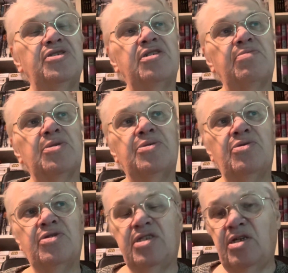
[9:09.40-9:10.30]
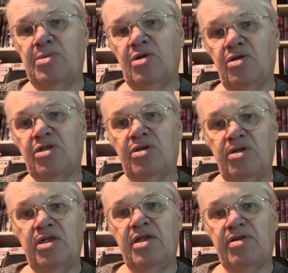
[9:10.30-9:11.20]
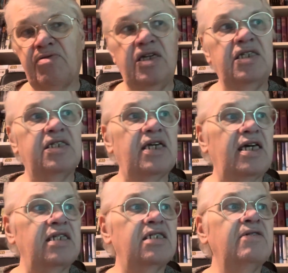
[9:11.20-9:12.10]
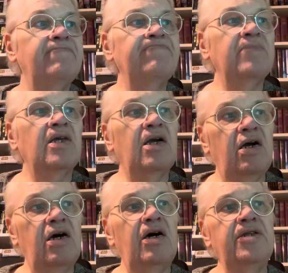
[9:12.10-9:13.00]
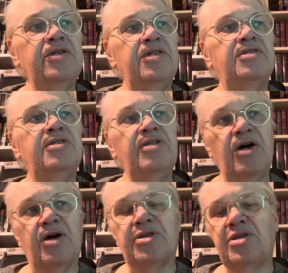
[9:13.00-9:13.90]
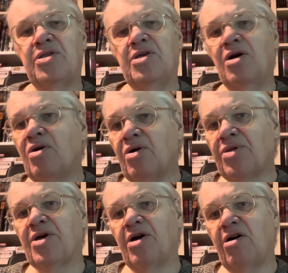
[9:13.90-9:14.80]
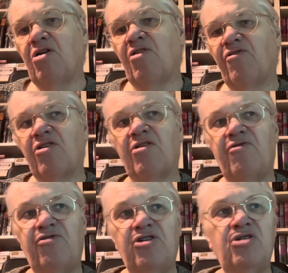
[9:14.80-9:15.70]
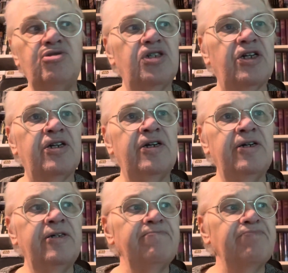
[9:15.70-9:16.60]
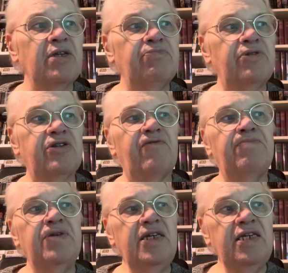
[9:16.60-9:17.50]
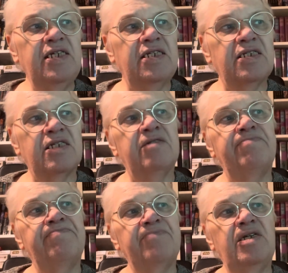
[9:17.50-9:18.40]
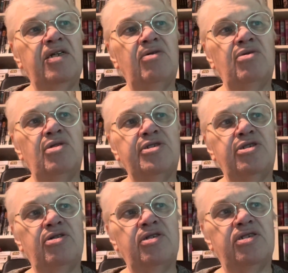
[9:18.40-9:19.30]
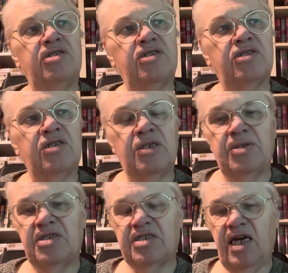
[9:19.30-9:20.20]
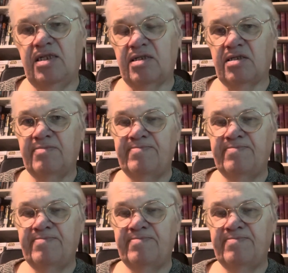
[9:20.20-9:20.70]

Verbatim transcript: chapter 14 verse 33 says, God is not the author of confusion, but of peace in all churches of the saints.